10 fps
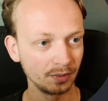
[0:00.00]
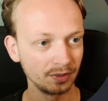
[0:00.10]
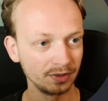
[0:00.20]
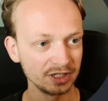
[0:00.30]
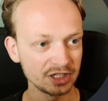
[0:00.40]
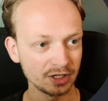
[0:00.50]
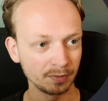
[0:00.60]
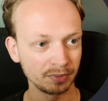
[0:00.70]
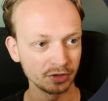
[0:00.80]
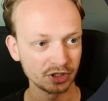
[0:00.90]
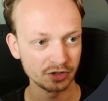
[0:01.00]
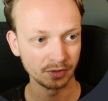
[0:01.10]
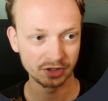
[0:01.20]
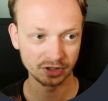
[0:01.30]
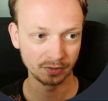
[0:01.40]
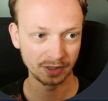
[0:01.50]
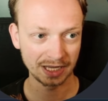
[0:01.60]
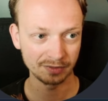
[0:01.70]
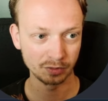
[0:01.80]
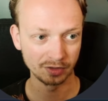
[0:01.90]
this is our project structure. We
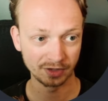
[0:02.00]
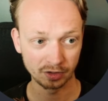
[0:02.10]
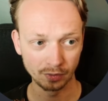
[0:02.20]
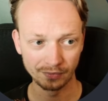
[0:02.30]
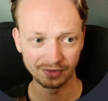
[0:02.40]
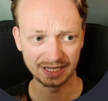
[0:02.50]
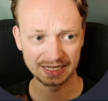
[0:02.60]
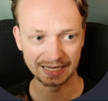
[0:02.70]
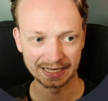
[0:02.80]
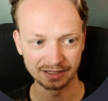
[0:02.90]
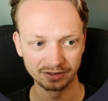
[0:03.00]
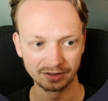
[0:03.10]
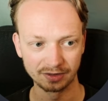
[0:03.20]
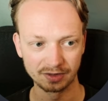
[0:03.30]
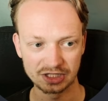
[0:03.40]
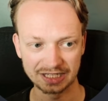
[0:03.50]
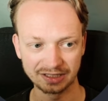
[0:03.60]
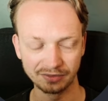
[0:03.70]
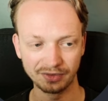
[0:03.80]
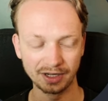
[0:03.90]
have all of our config and
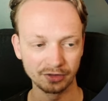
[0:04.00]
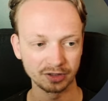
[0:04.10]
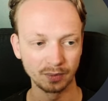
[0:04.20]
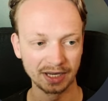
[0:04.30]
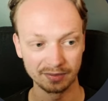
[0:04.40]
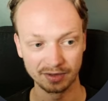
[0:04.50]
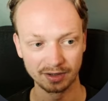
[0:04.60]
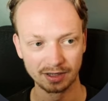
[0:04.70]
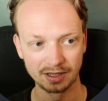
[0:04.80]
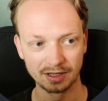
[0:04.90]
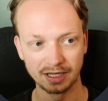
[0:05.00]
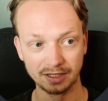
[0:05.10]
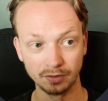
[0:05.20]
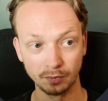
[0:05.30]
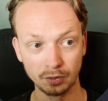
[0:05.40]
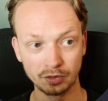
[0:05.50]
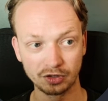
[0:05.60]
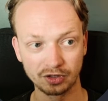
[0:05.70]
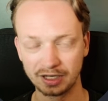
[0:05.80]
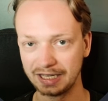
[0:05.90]
setting files and whatever in the
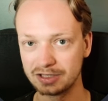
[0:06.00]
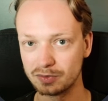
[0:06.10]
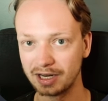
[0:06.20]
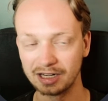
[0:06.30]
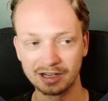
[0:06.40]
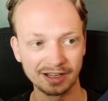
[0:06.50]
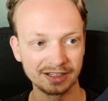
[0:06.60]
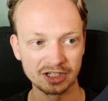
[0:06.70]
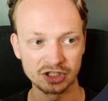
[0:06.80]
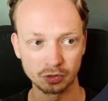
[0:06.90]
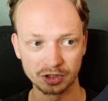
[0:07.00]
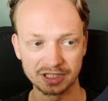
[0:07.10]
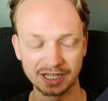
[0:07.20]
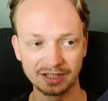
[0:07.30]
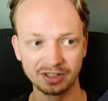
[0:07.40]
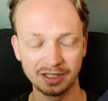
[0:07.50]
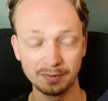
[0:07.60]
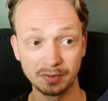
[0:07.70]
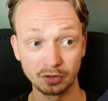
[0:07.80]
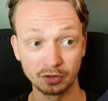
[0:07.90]
root. And that's why I like this source directory,
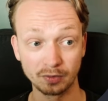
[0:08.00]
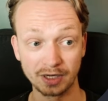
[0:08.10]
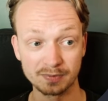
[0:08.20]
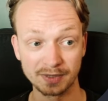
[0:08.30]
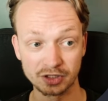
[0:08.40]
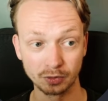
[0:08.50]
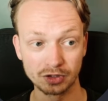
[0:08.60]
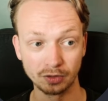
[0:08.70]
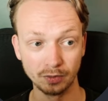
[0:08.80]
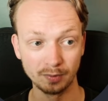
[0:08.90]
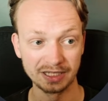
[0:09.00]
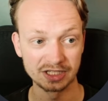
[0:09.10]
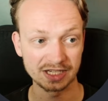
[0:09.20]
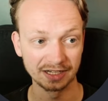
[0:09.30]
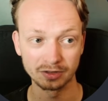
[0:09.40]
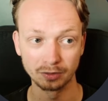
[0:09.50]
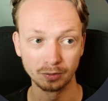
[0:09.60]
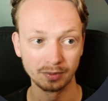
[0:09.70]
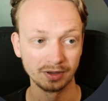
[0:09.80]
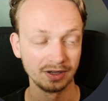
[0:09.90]
because otherwise my source code will be scattered
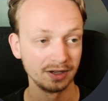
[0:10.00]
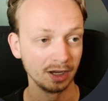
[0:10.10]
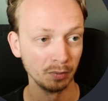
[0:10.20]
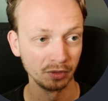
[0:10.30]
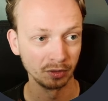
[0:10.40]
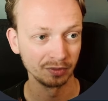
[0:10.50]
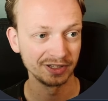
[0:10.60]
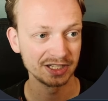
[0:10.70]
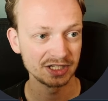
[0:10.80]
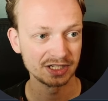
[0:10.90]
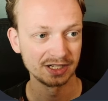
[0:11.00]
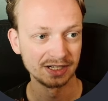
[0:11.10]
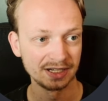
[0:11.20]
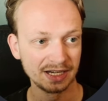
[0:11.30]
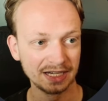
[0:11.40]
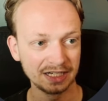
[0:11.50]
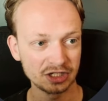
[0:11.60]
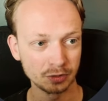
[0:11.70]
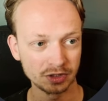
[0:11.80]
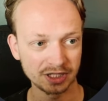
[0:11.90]
among all of this. And in the
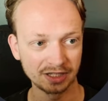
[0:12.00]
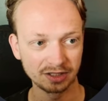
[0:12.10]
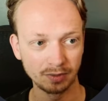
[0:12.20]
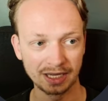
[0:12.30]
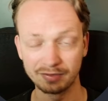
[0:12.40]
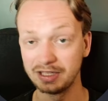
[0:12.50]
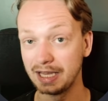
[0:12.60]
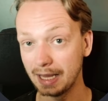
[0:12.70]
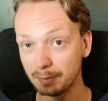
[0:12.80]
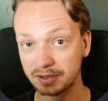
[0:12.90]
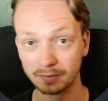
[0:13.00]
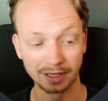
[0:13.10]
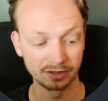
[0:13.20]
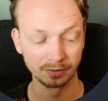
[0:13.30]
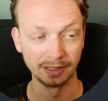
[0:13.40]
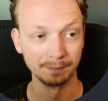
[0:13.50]
source directory, we have the app directory.